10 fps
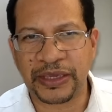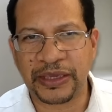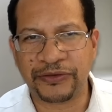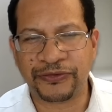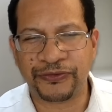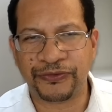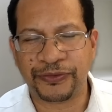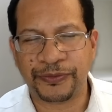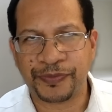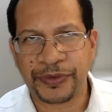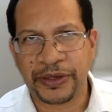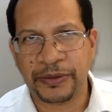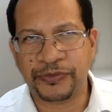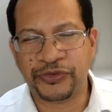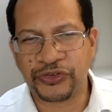if
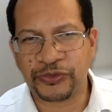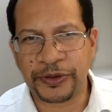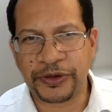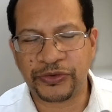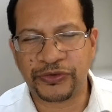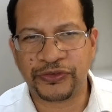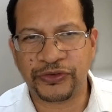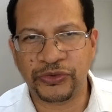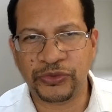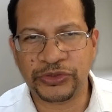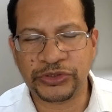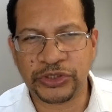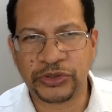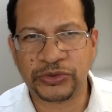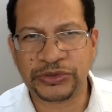just because you
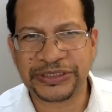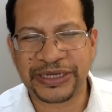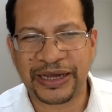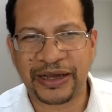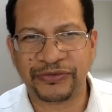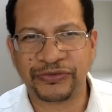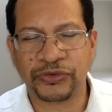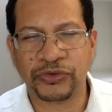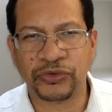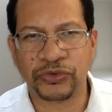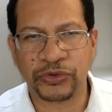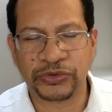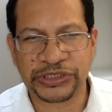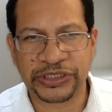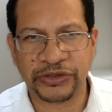don't have
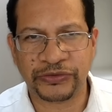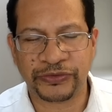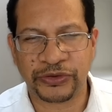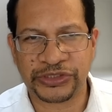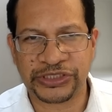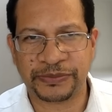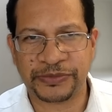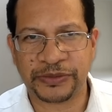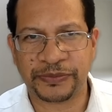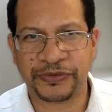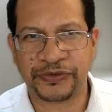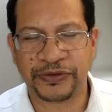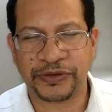grossly overt symptoms